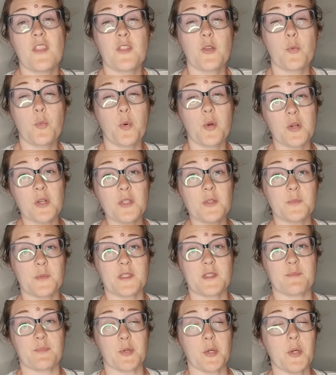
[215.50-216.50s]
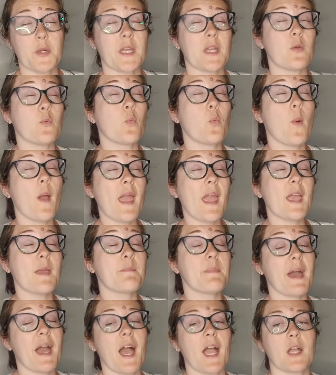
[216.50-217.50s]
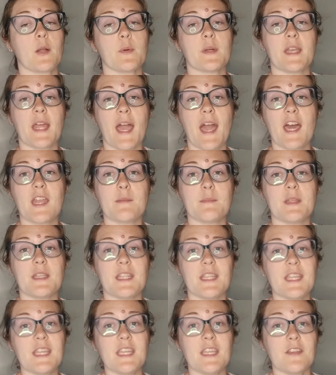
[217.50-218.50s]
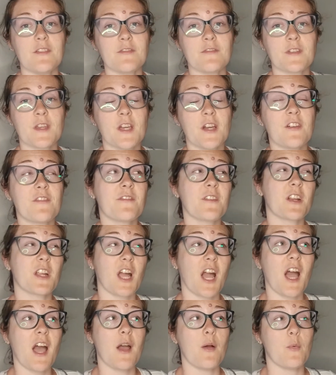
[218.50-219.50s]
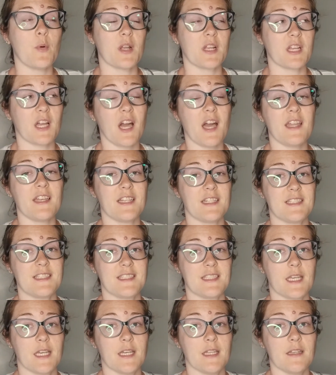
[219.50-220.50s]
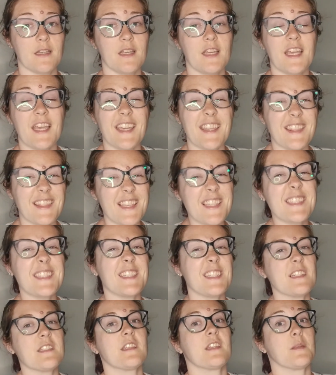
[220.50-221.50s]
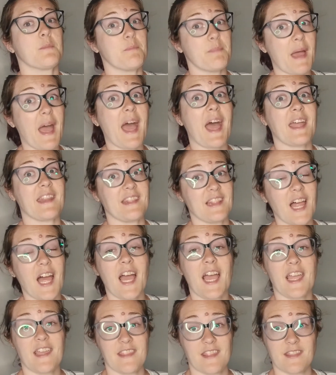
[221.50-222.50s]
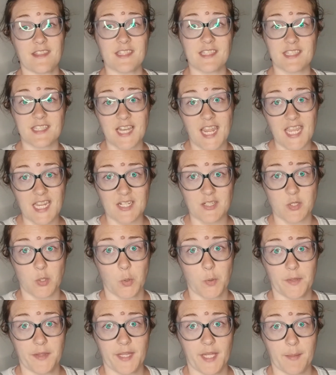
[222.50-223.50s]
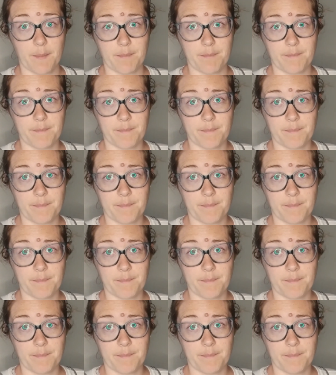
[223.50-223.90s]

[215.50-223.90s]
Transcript: The world was broken way back when Adam and Eve forgot what God had said and listened to the bad lie that the snake told them.